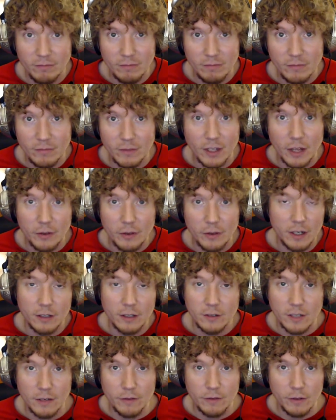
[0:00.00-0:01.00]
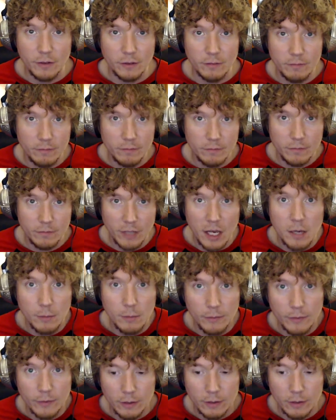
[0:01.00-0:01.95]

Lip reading: nothing else ever came of it.